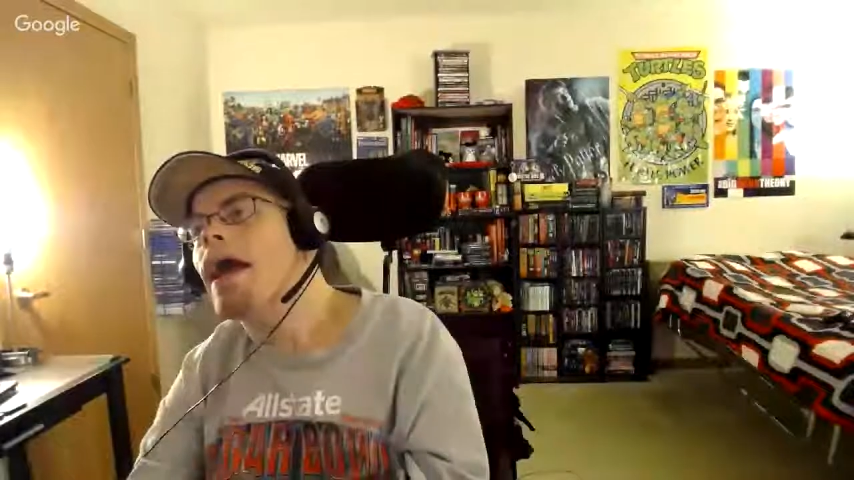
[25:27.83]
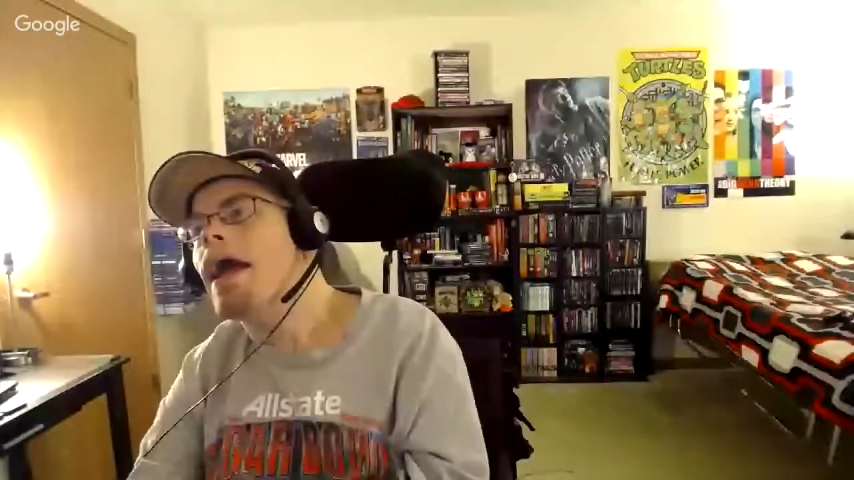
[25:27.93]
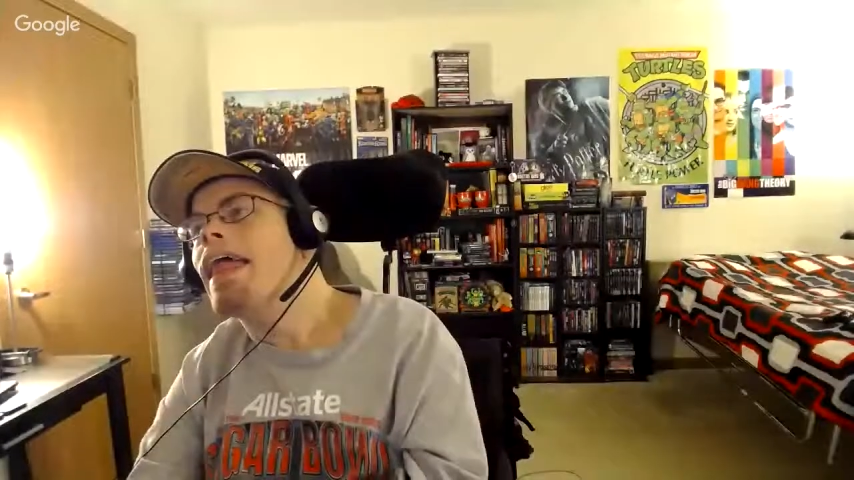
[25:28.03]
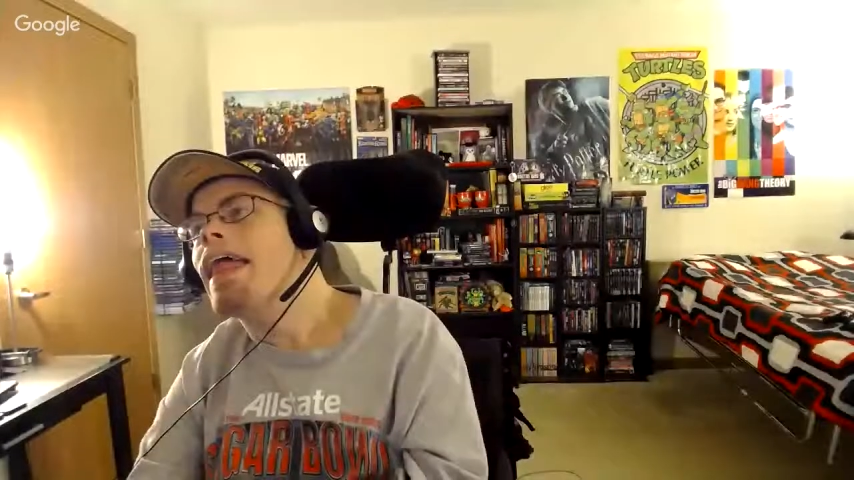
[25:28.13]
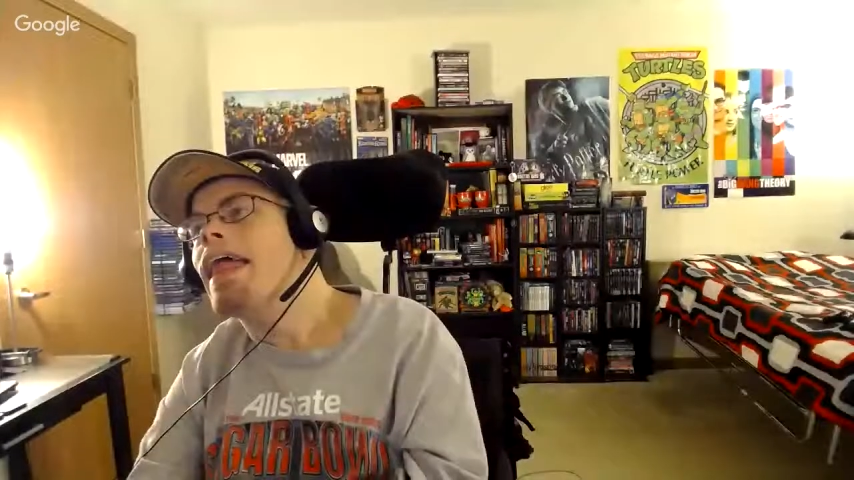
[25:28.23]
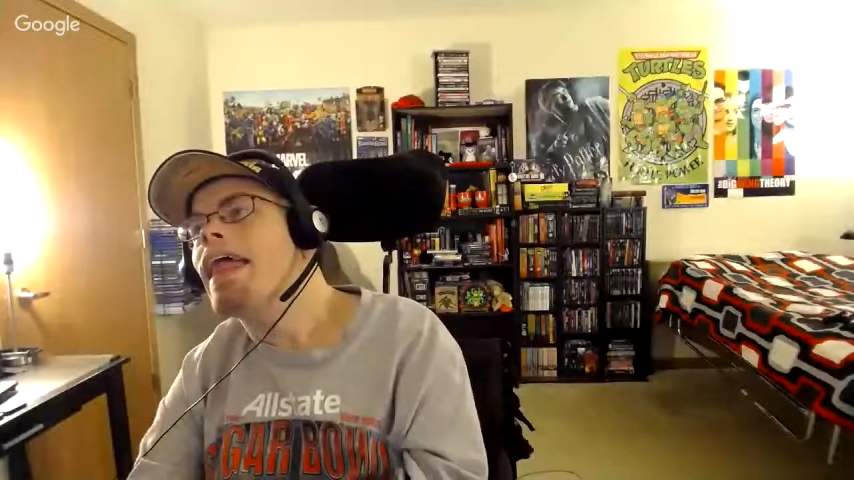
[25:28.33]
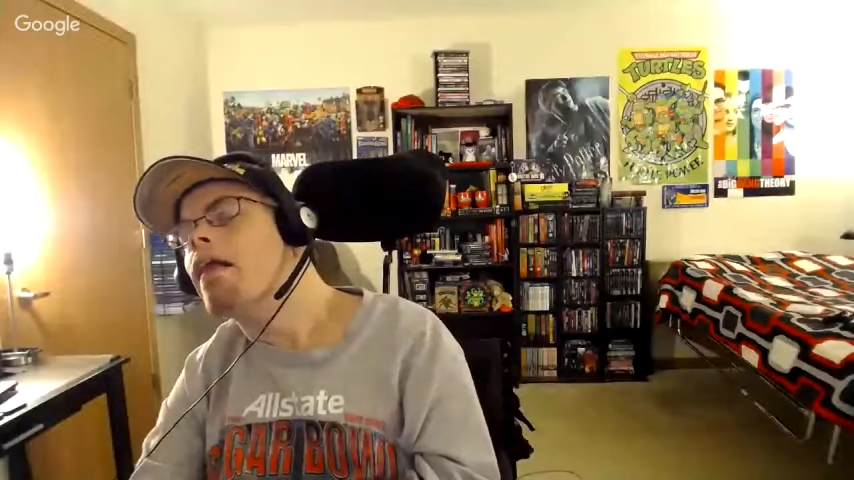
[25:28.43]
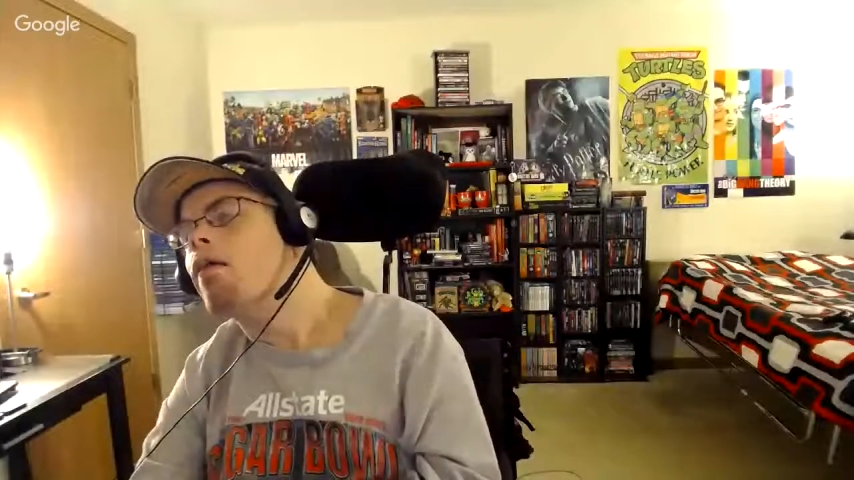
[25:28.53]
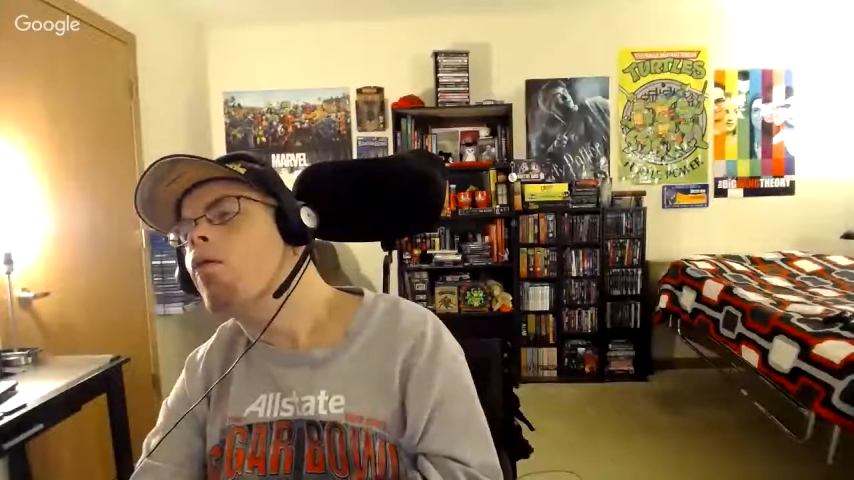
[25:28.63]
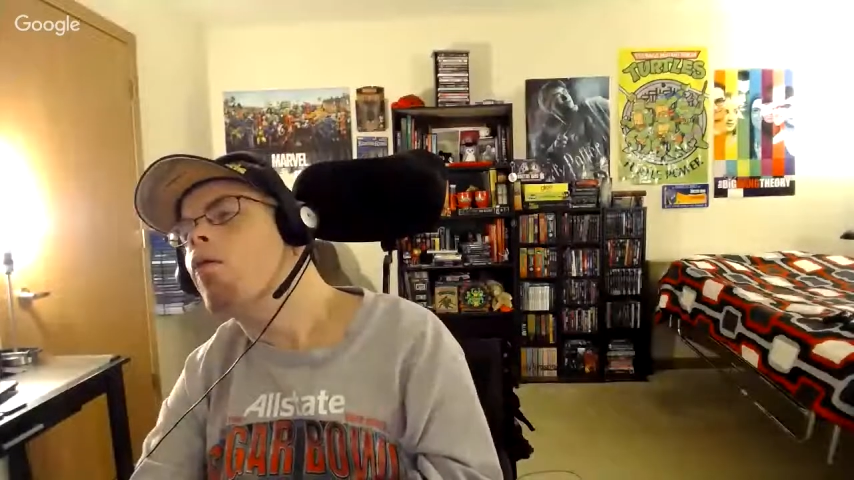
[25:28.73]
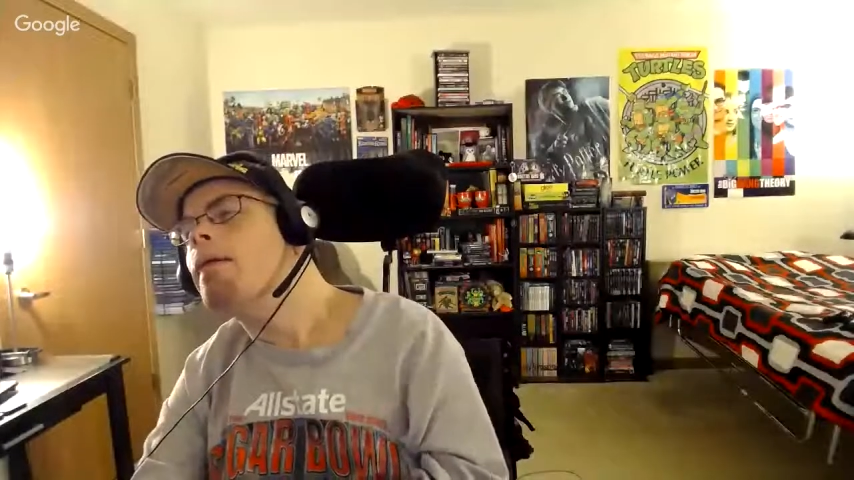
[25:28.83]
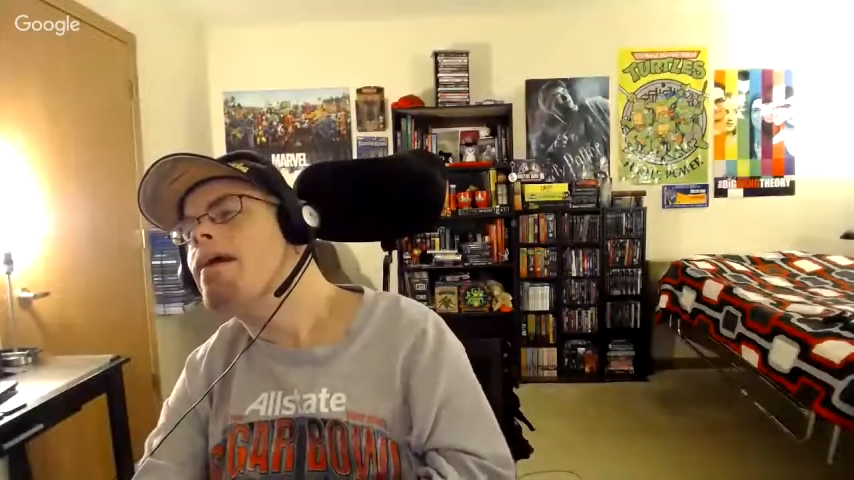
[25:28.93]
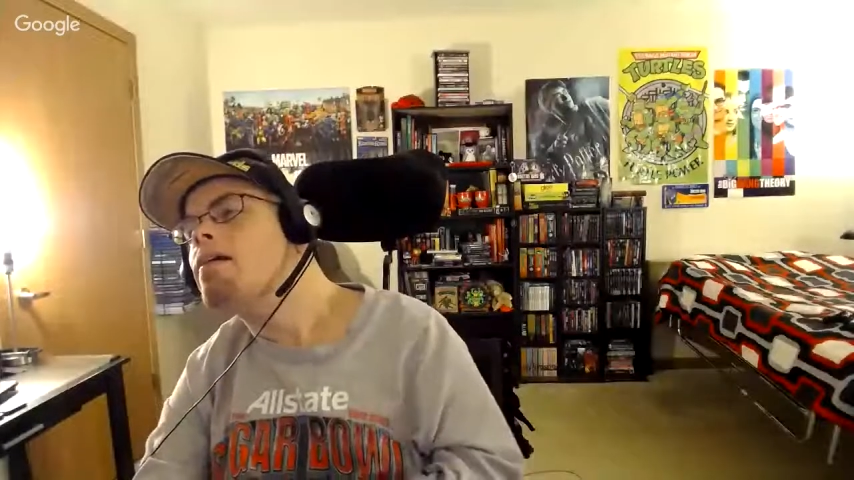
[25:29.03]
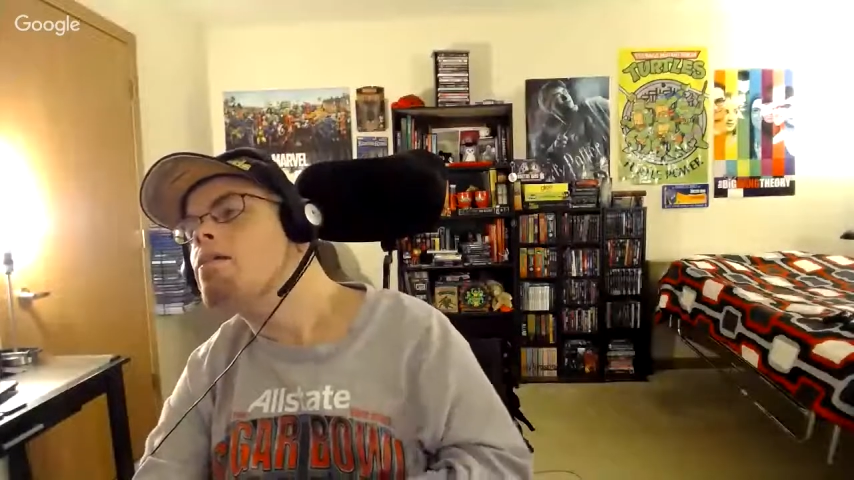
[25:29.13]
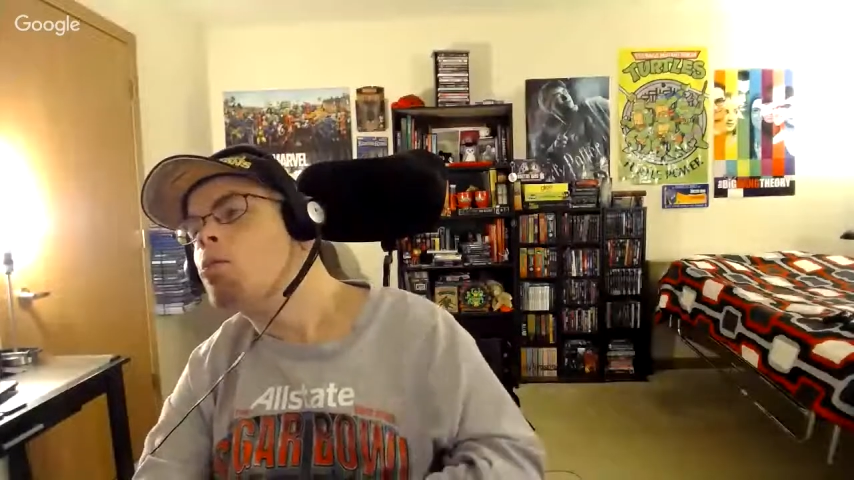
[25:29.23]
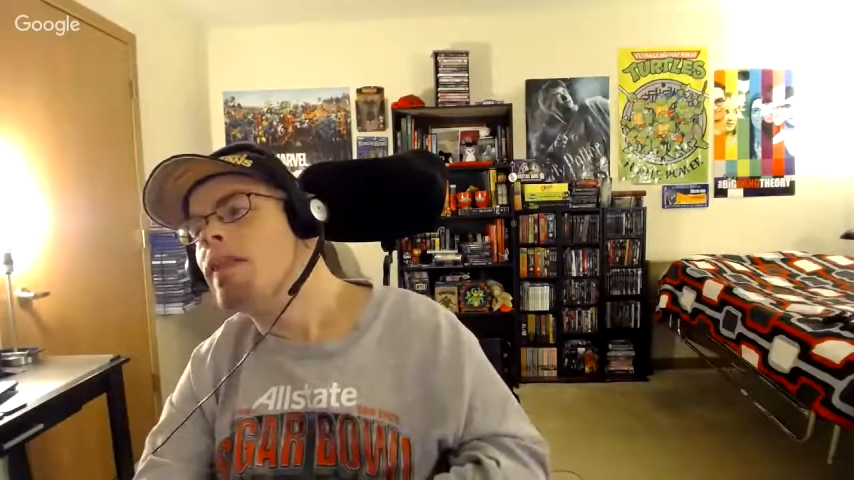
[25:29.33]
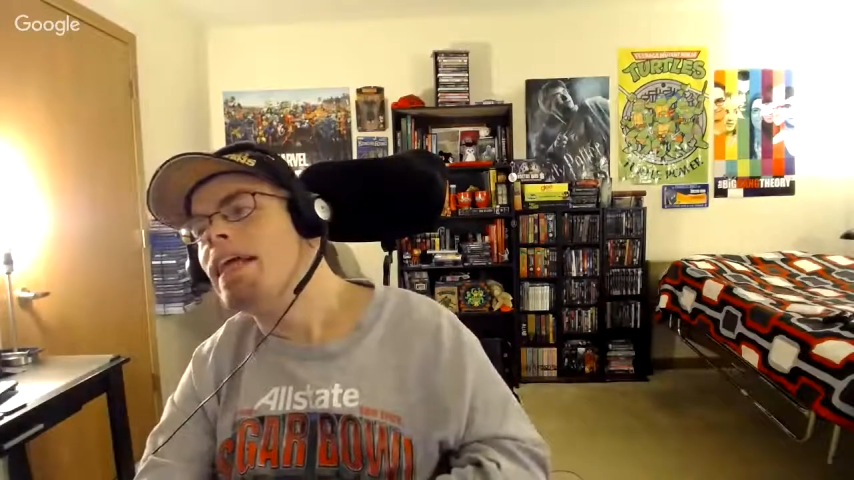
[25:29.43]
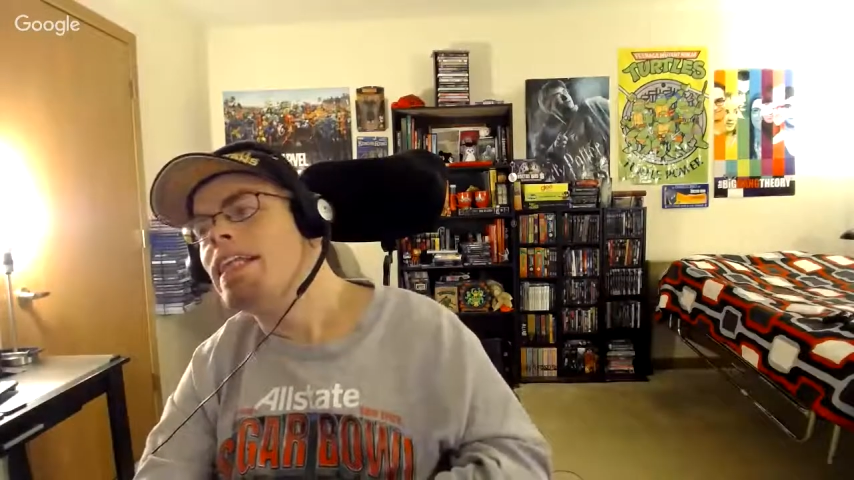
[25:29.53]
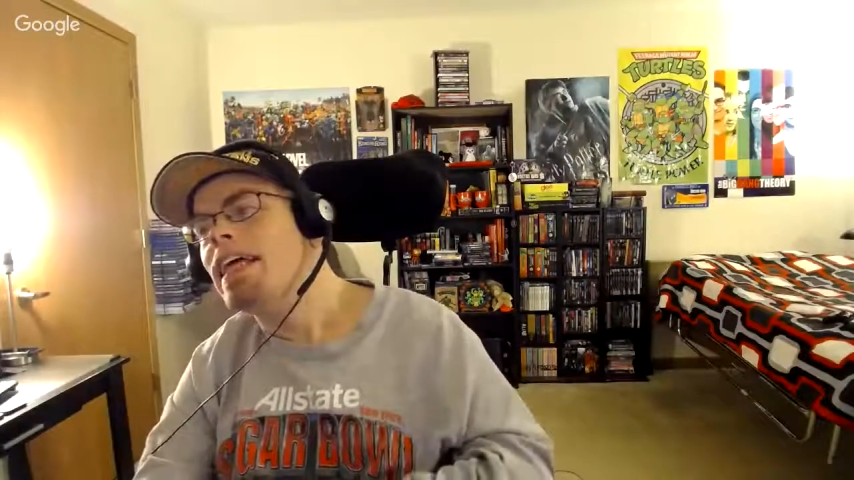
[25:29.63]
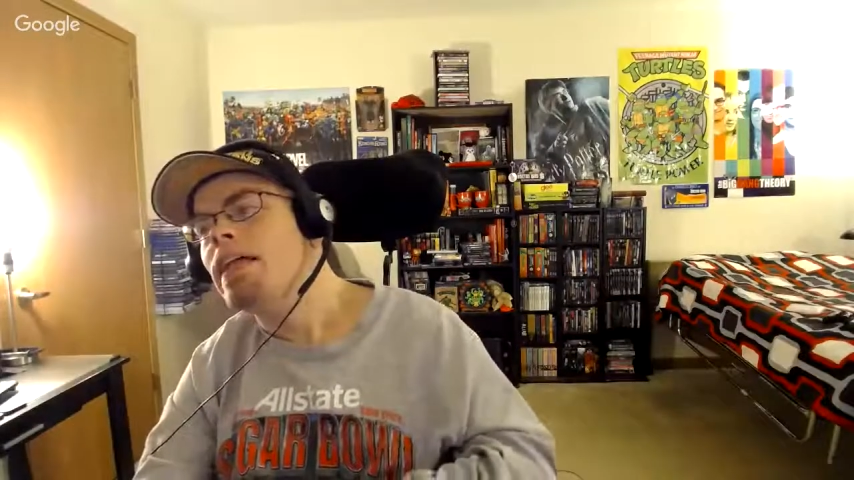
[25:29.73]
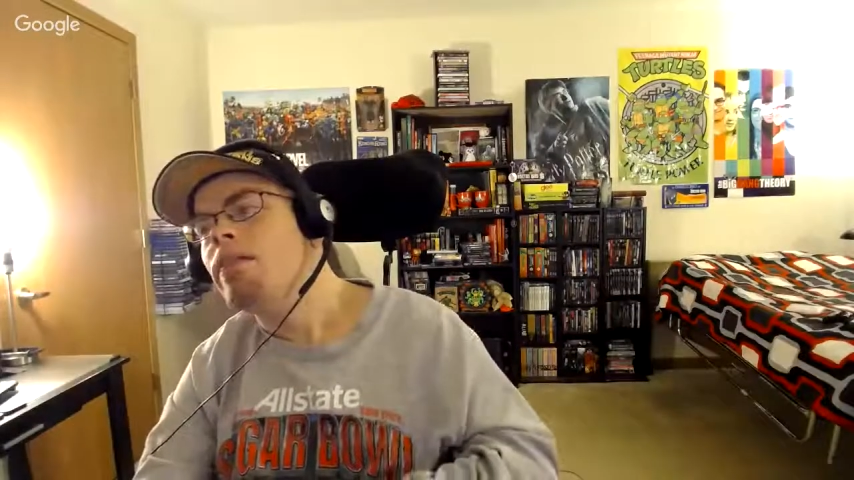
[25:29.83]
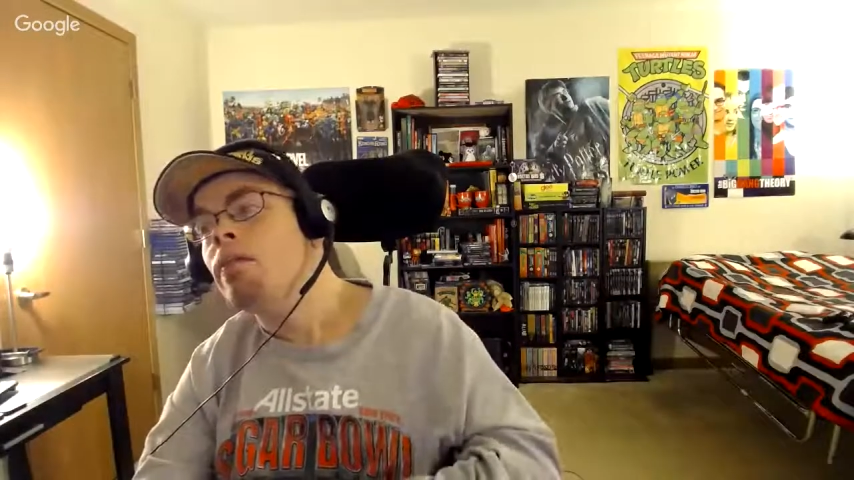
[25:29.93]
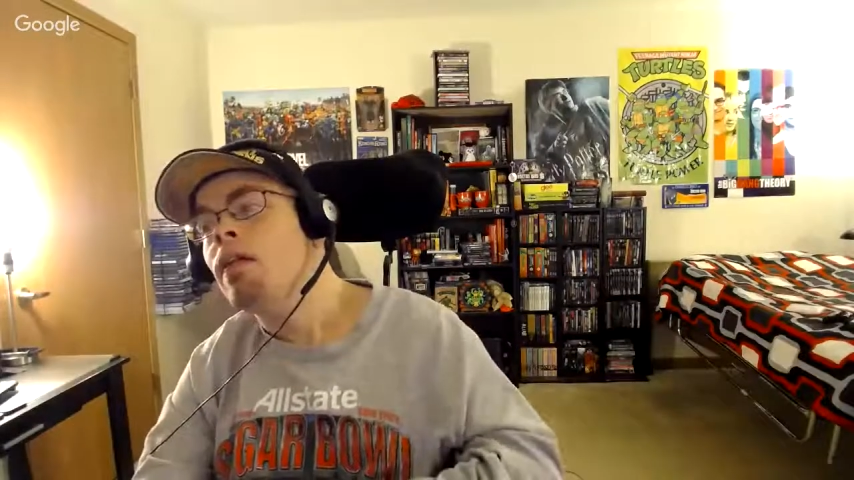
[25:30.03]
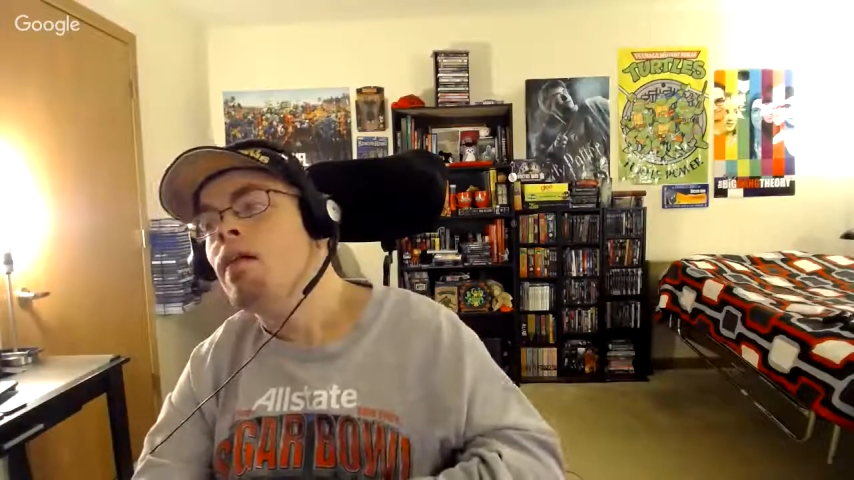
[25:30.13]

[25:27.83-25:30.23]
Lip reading: it's also kind of cool because when they did